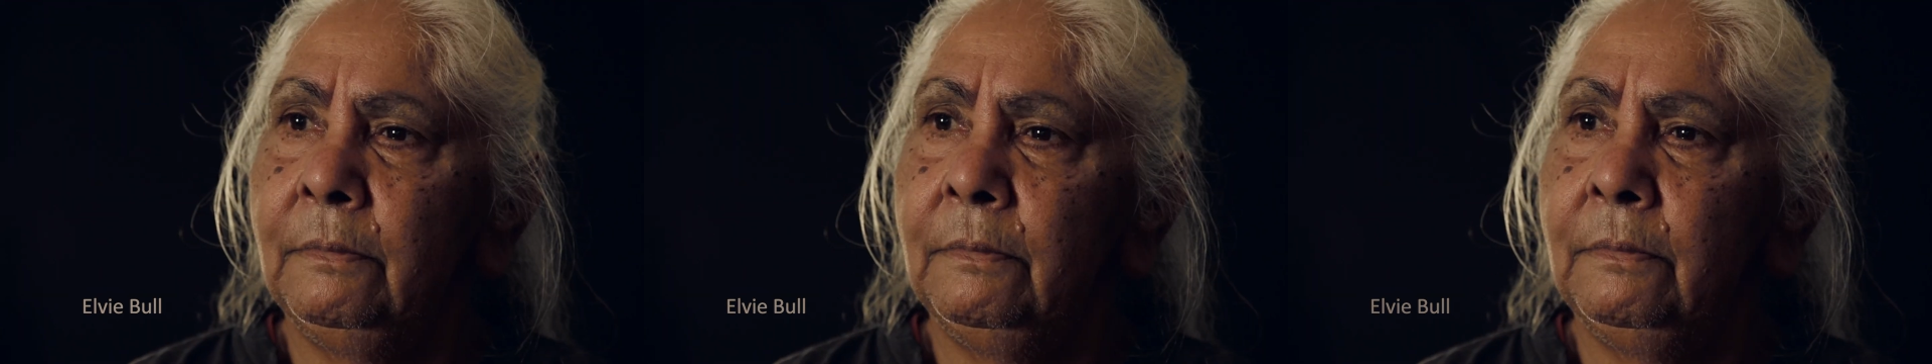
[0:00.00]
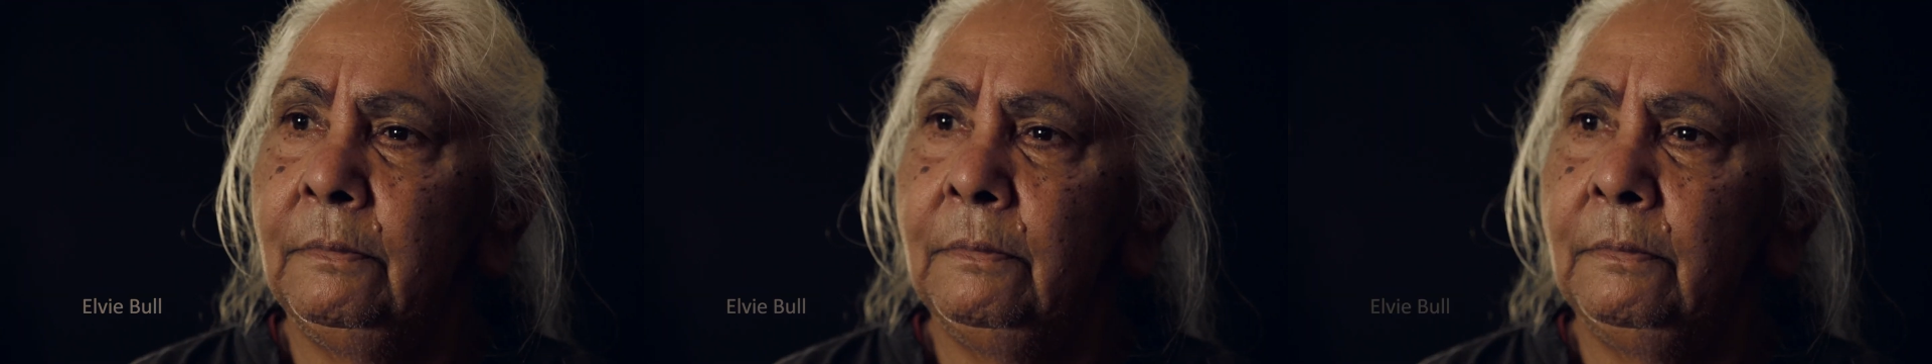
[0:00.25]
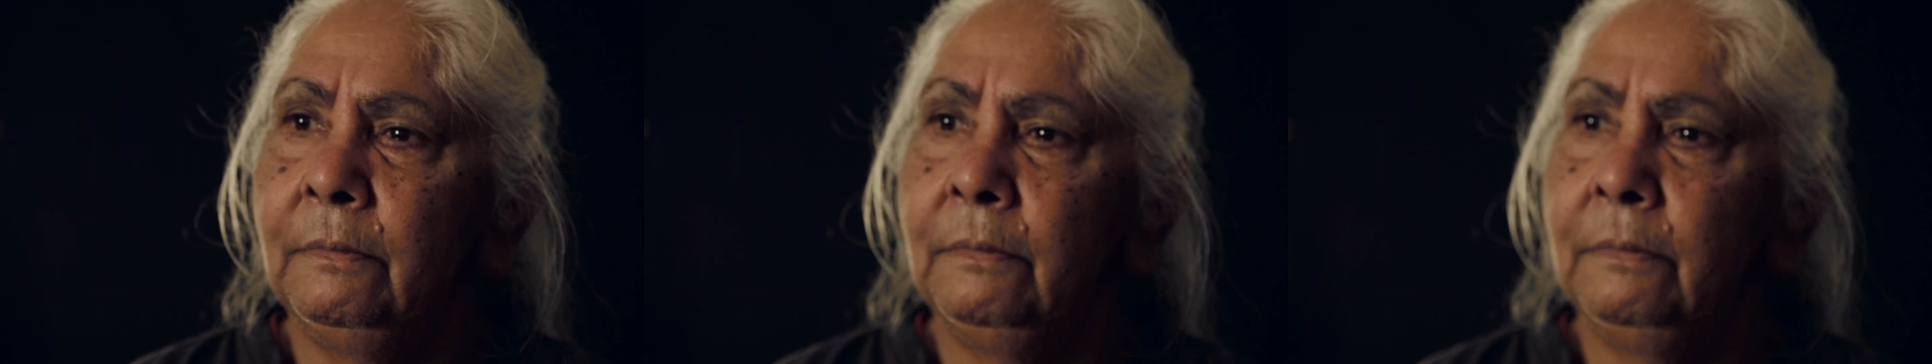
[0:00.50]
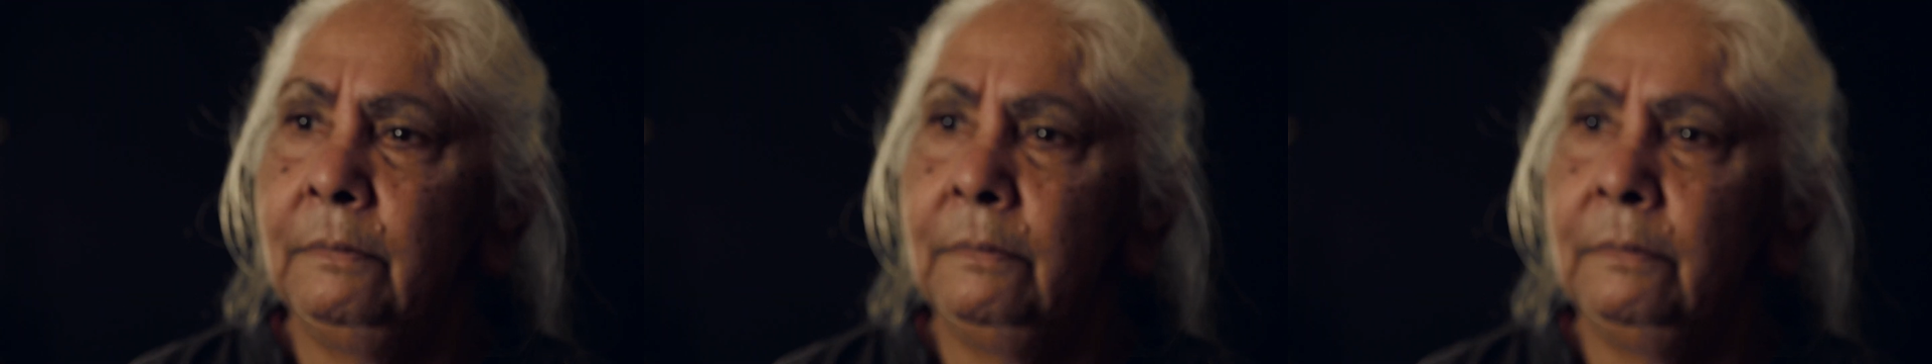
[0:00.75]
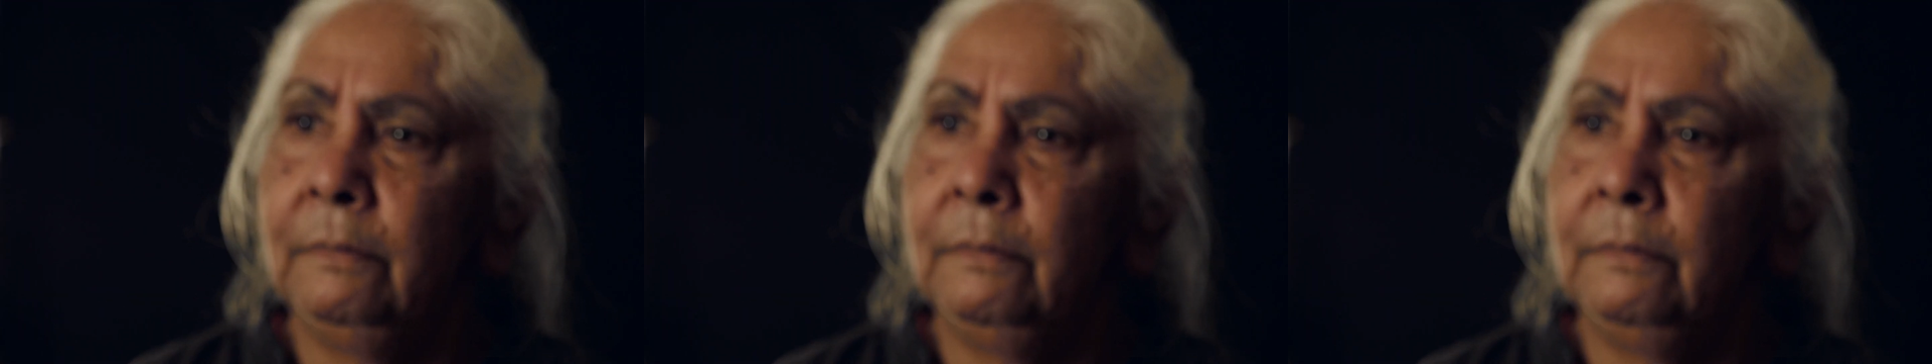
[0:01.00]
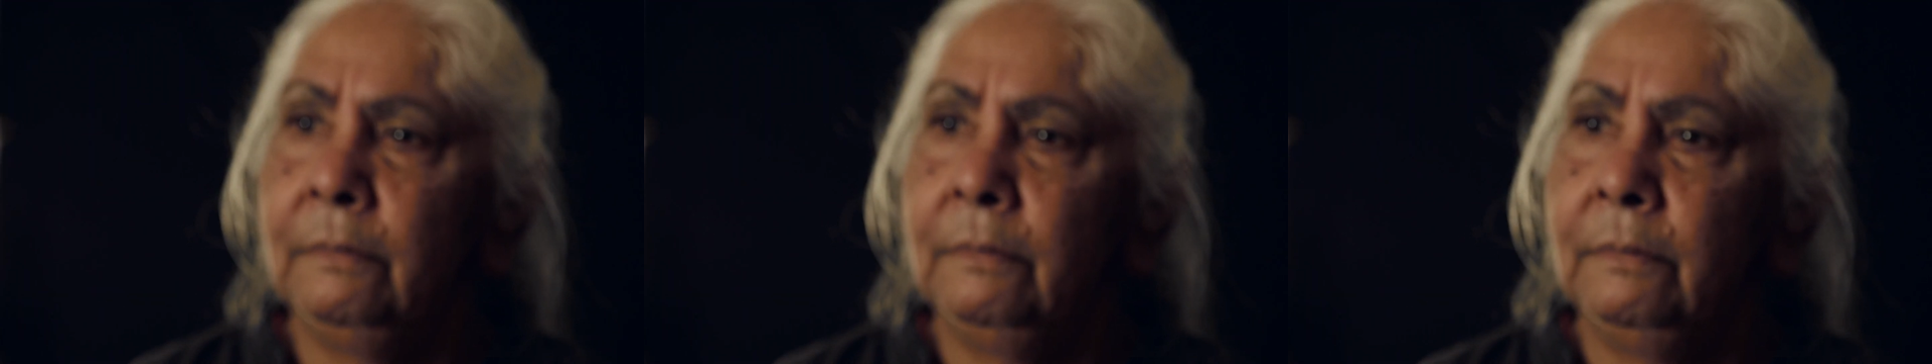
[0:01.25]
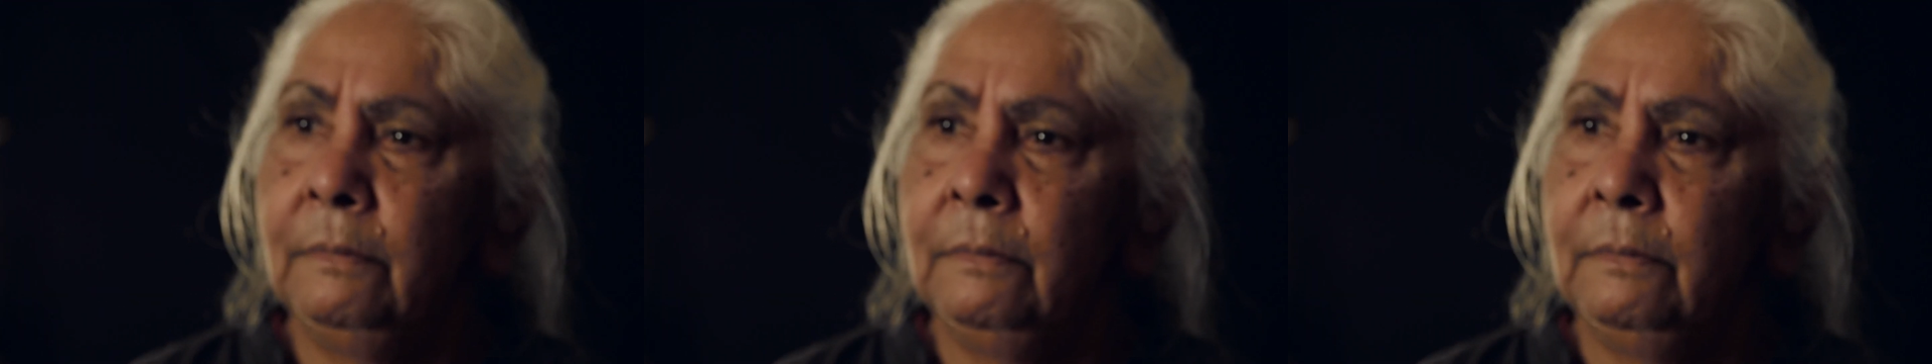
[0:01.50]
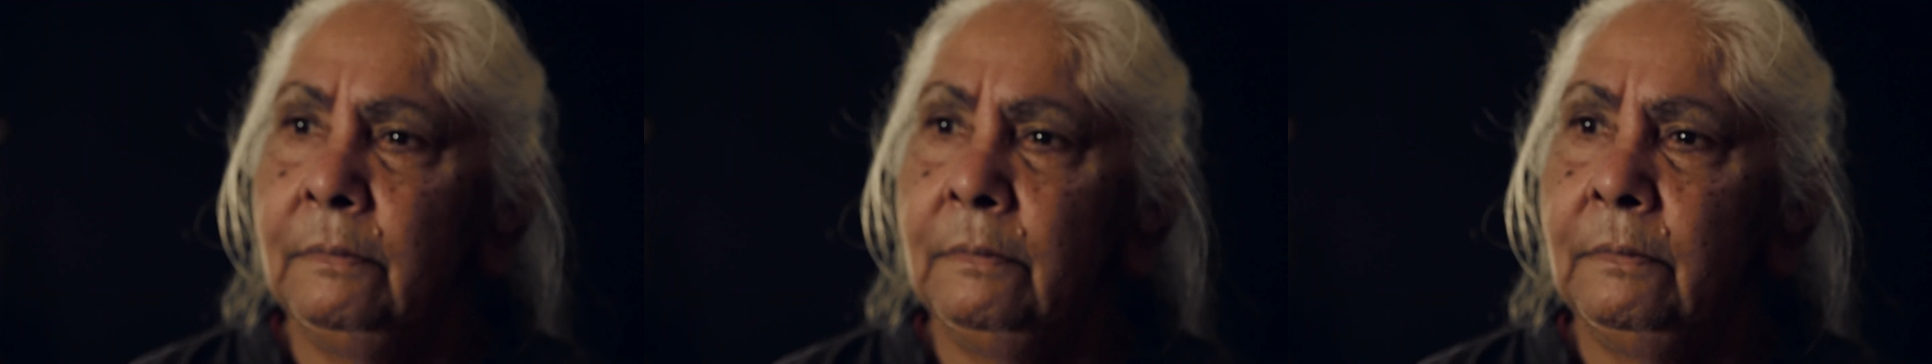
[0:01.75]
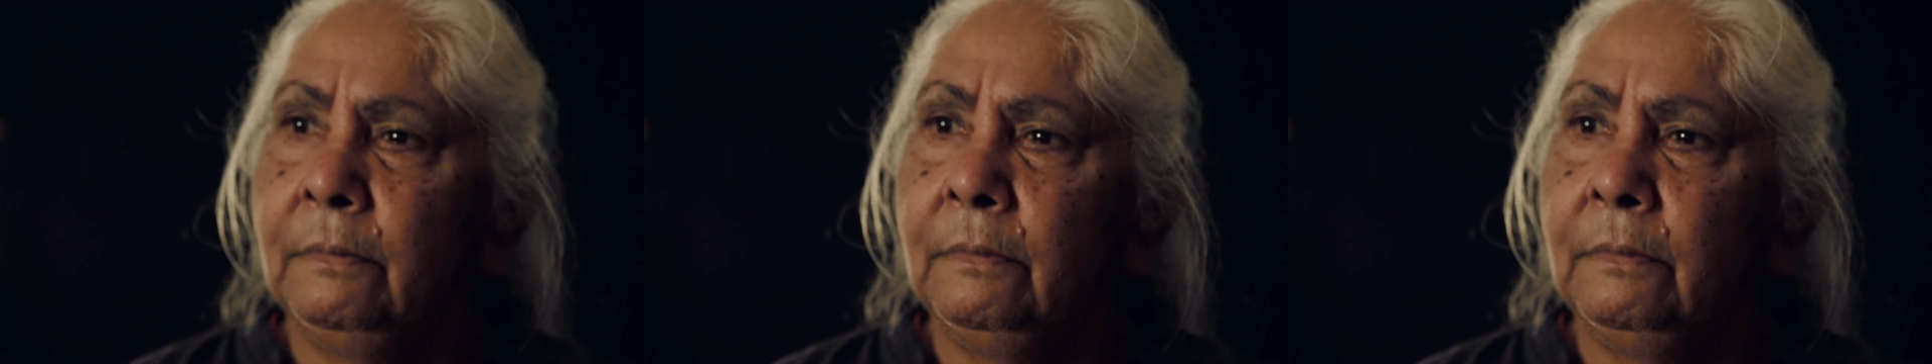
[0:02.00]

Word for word: At the mission, um,